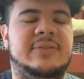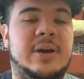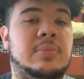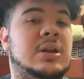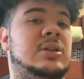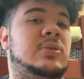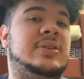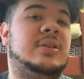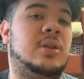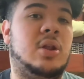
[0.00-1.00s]
if I'm going to do
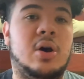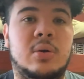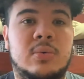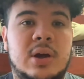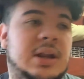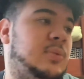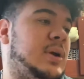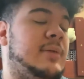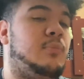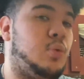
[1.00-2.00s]
this in the long run and
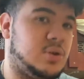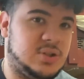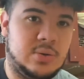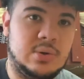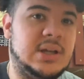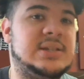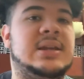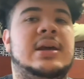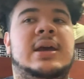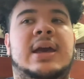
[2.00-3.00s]
write more stories
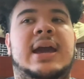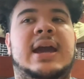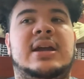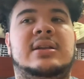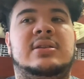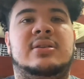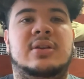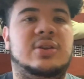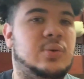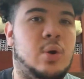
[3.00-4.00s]
and
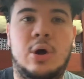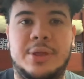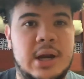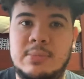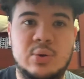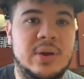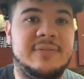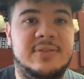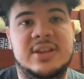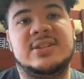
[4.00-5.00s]
do all that I'm doing
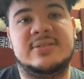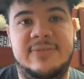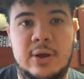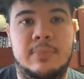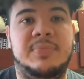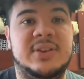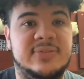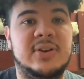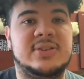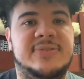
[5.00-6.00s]
for this
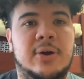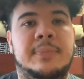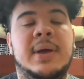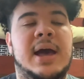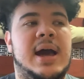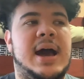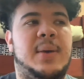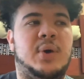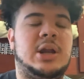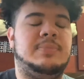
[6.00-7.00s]
first film, I
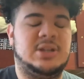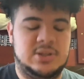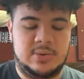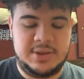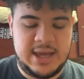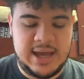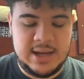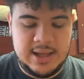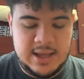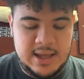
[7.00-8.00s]
want to be sure that
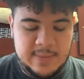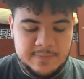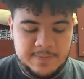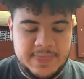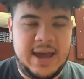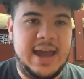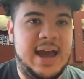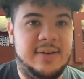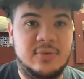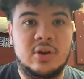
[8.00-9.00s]
I
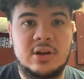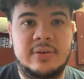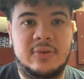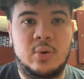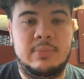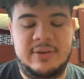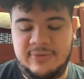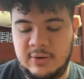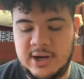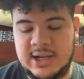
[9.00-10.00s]
have good enough equipment
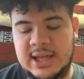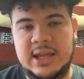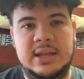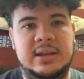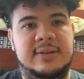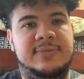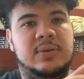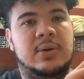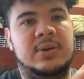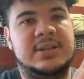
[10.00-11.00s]
for it. And if you
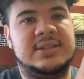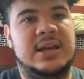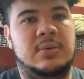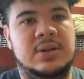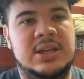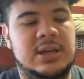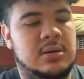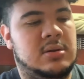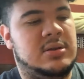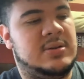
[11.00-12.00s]
notice down
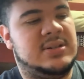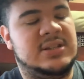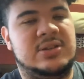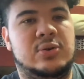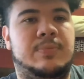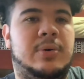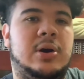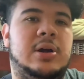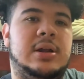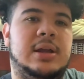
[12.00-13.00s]
here, there's this little
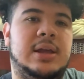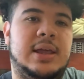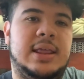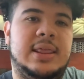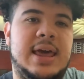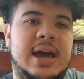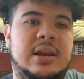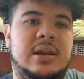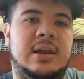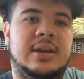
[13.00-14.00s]
part that
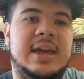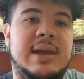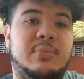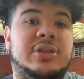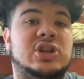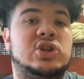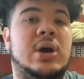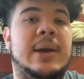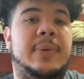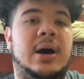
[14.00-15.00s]
came with the
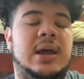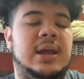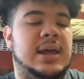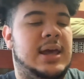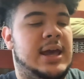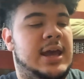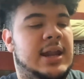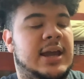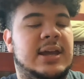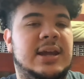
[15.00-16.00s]
tripod, and
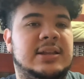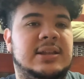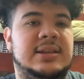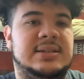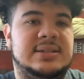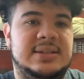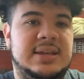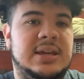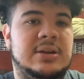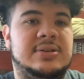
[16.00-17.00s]
I connected this to
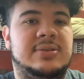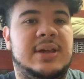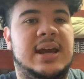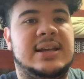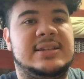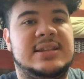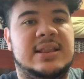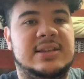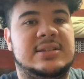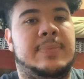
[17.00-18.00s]
here so that I can set
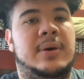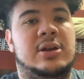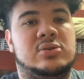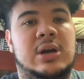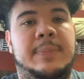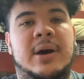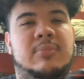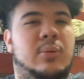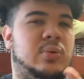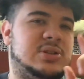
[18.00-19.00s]
this up on a tripod,
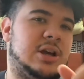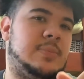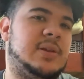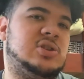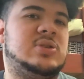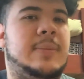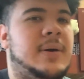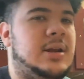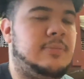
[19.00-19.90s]
but we'll talk about the tripod in a